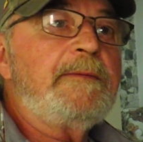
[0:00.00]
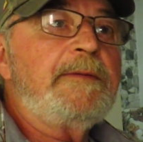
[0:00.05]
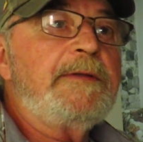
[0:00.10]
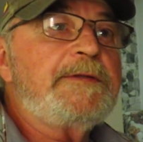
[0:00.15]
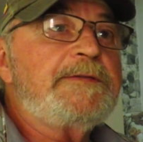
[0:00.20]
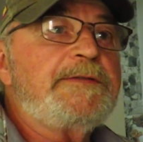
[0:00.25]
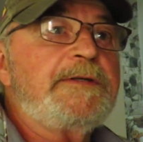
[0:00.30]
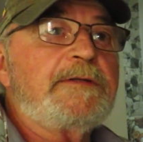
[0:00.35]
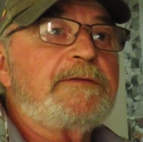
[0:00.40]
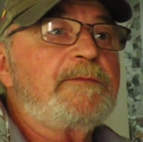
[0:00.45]

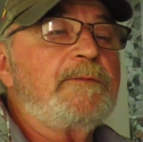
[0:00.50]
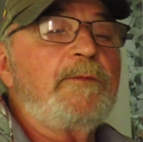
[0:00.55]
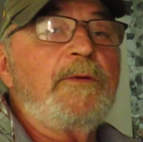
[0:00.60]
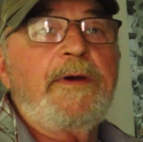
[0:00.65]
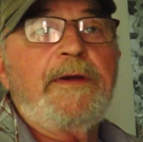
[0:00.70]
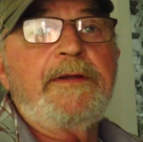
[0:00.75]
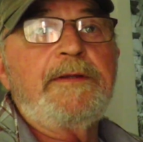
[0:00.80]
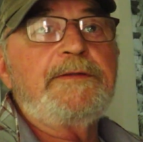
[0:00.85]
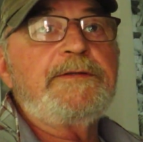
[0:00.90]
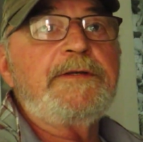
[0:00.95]
It's just
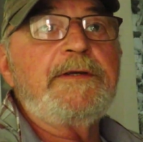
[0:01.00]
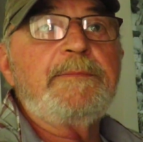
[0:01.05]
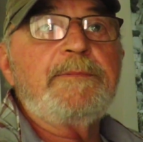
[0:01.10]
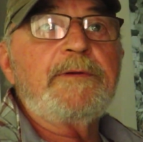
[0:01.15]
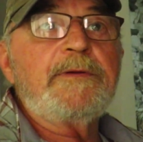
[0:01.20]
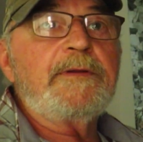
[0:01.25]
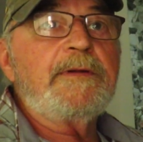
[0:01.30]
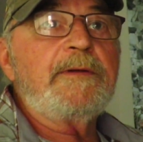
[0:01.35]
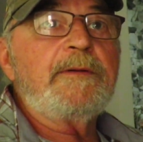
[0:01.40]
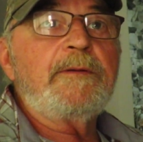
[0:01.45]
way
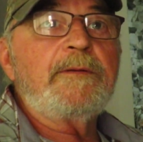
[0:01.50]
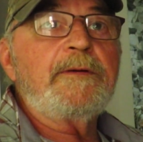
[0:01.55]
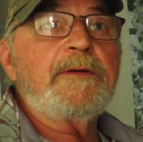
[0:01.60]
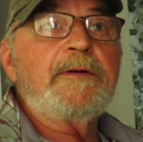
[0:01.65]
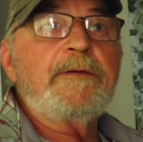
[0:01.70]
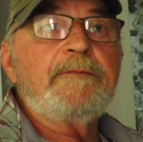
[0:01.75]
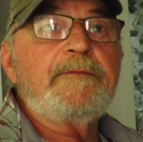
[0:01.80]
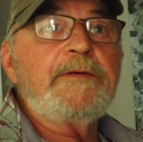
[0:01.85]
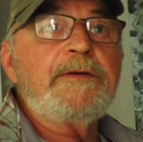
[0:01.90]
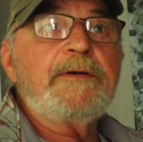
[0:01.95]
cheaper than
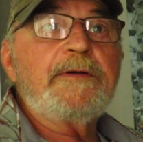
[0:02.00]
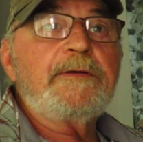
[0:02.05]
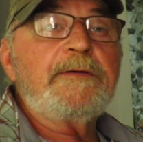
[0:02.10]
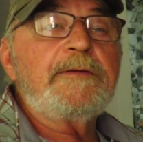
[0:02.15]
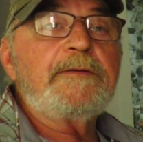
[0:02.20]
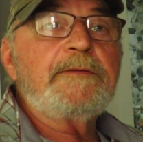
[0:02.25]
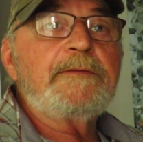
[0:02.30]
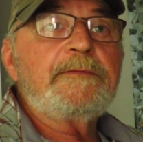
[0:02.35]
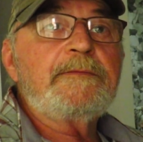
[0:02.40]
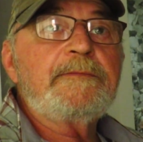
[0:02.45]
owning a
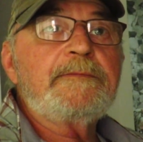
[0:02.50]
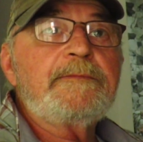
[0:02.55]
vehicle.